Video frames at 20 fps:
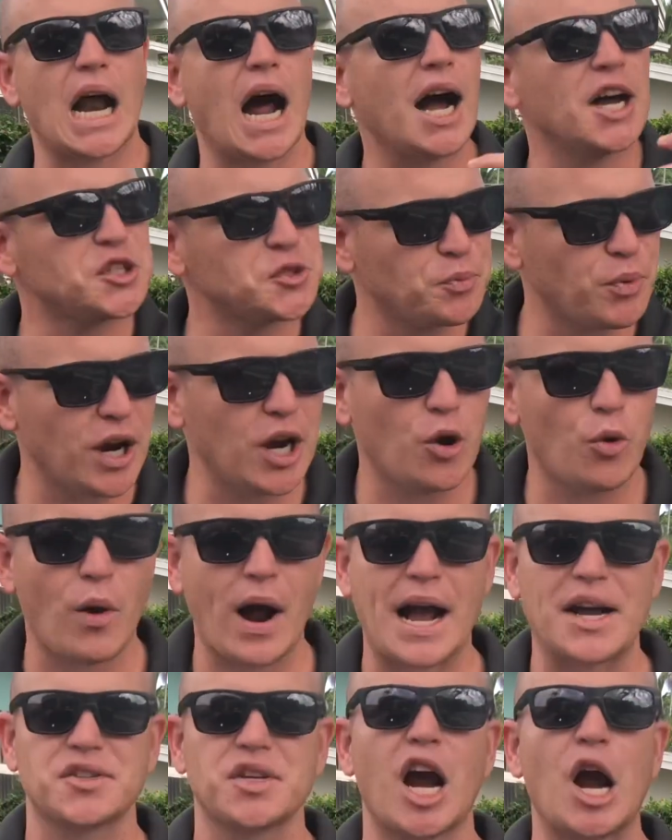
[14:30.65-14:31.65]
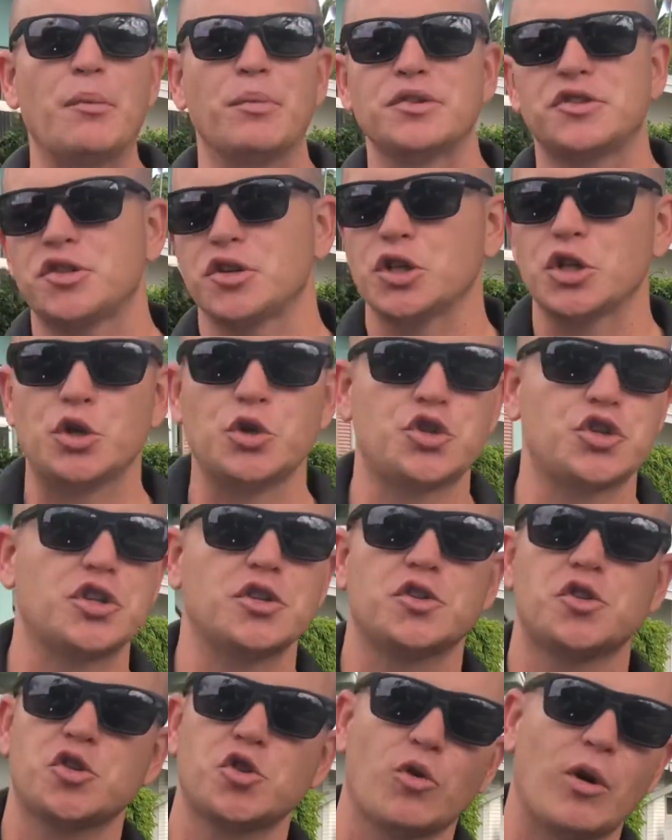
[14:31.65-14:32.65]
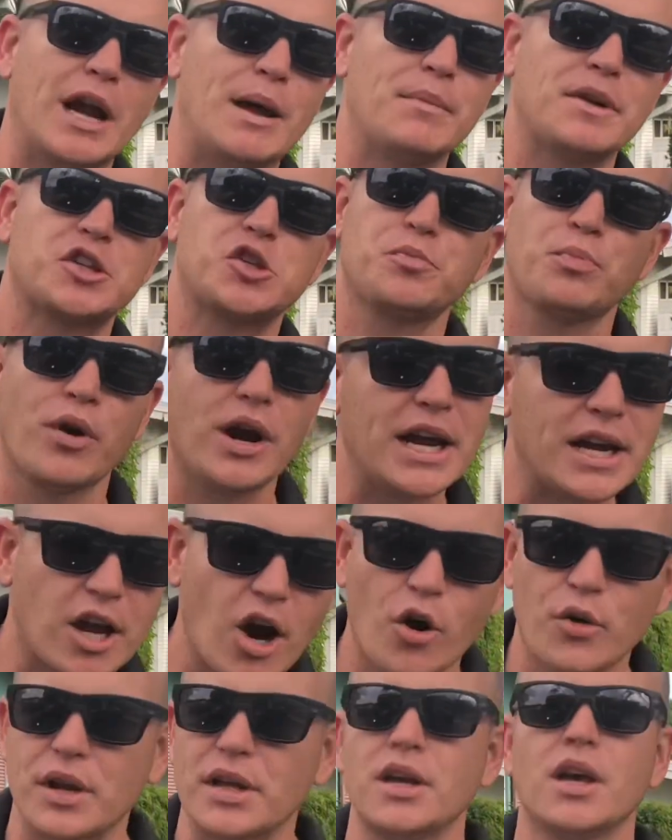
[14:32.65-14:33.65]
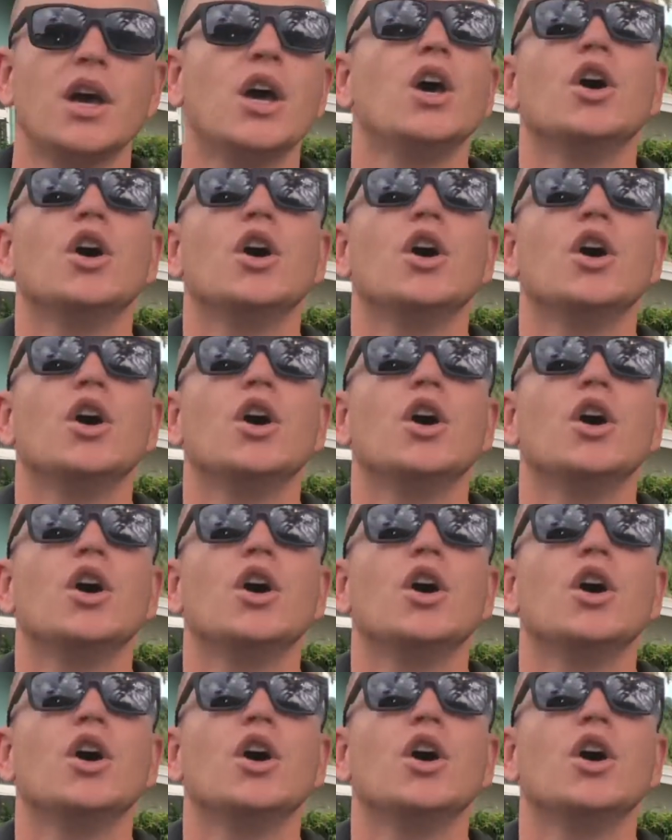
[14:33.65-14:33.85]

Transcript: I Spray Wax. Hybrid Solutions Ceramic Spray Coating.